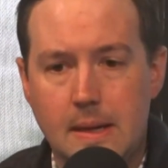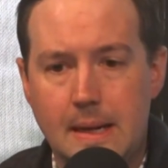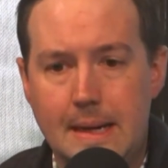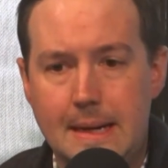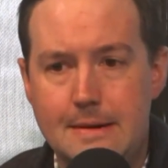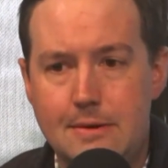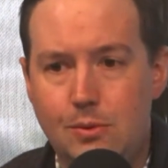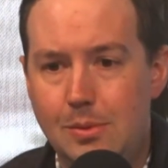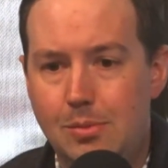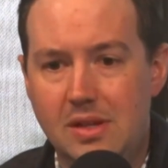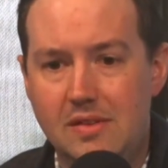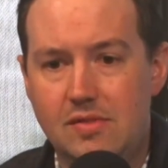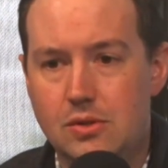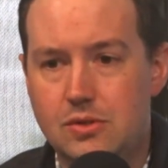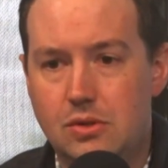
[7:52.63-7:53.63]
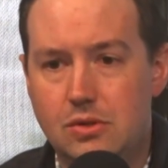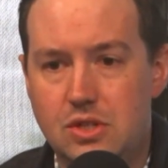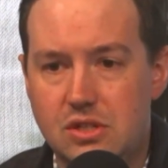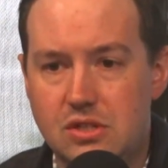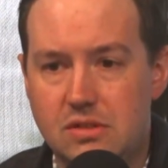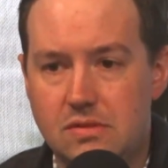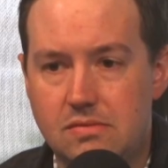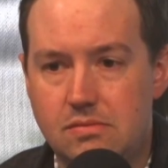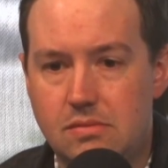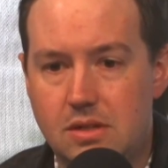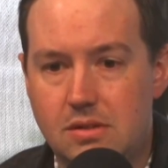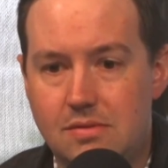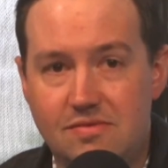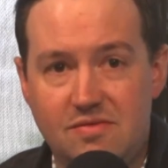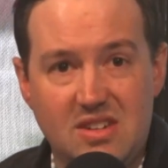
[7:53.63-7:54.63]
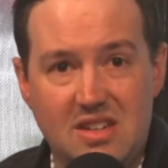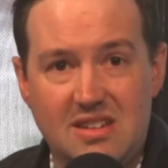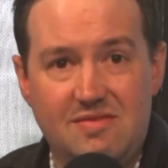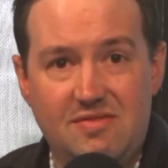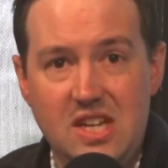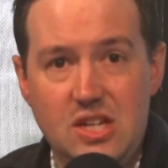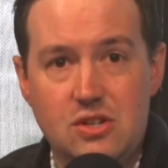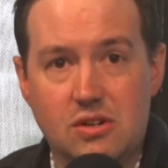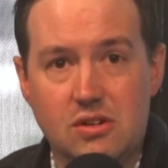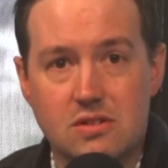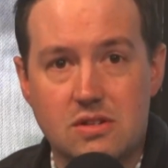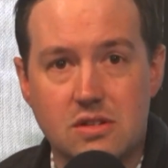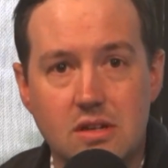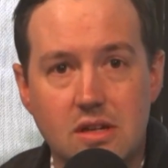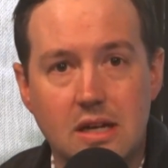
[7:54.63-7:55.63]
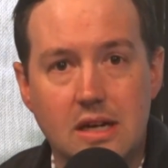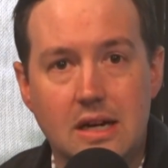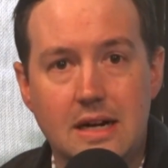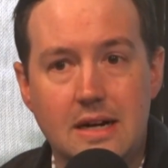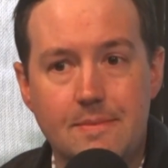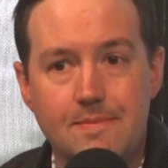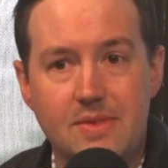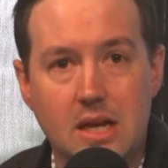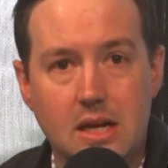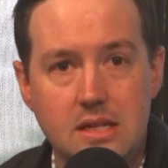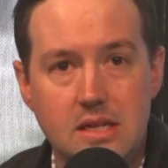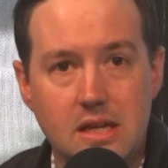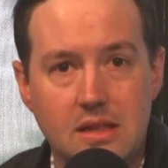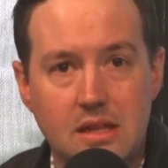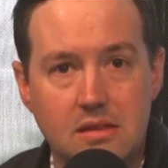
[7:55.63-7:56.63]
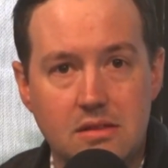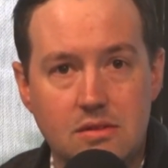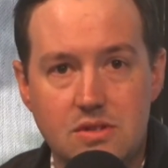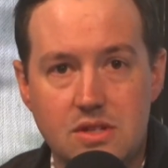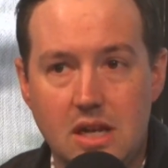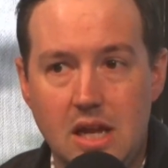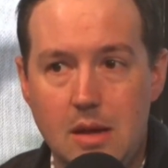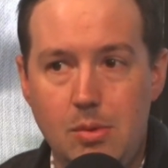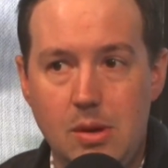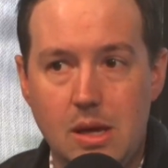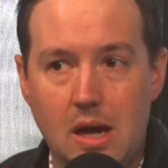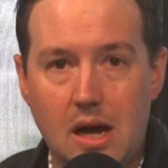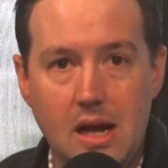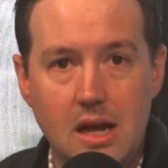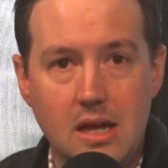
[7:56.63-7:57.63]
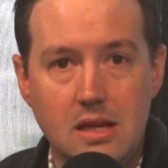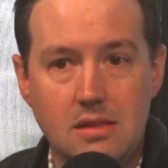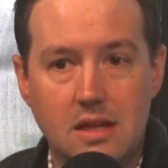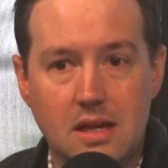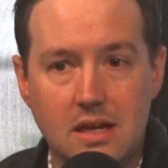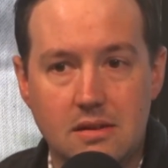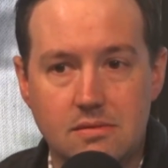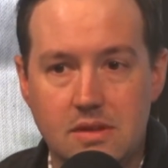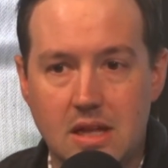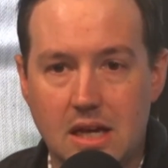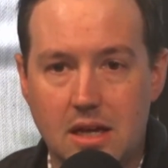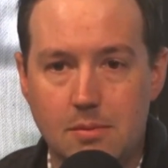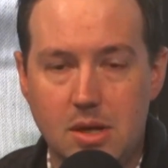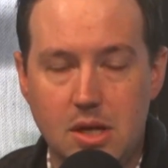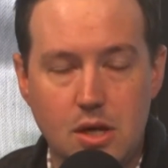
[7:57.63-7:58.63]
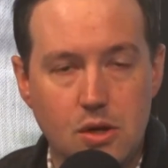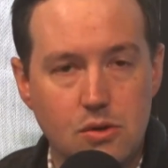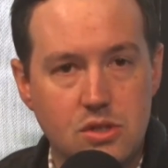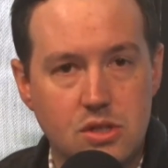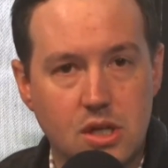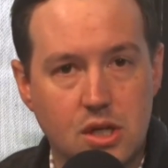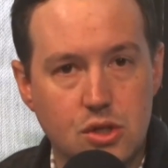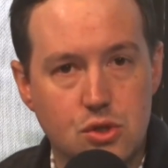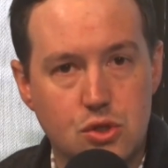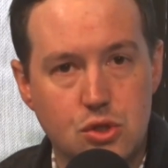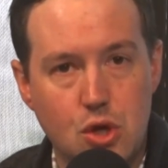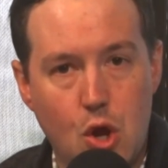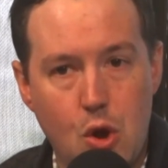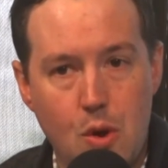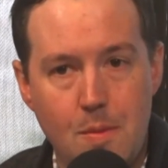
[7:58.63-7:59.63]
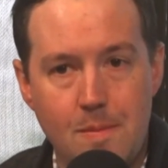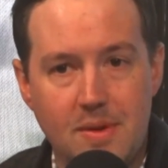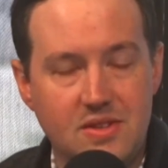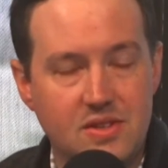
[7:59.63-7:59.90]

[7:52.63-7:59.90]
We believe those are just features. The idea that there's an API that can be used to consume